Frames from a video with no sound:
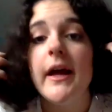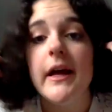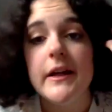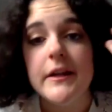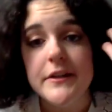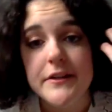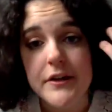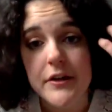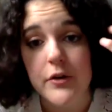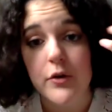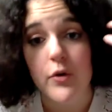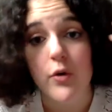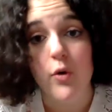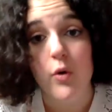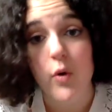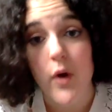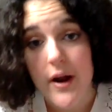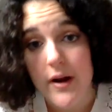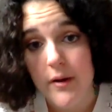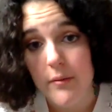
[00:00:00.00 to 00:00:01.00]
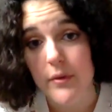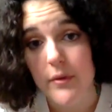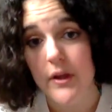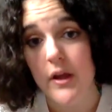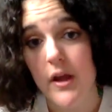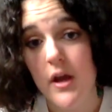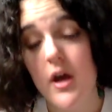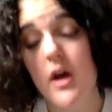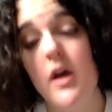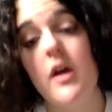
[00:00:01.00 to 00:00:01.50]
is
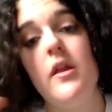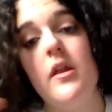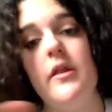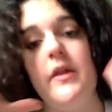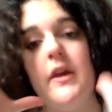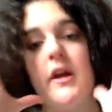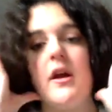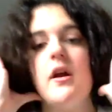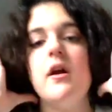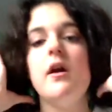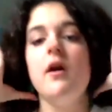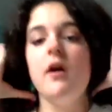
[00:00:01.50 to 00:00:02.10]
incredibly thick.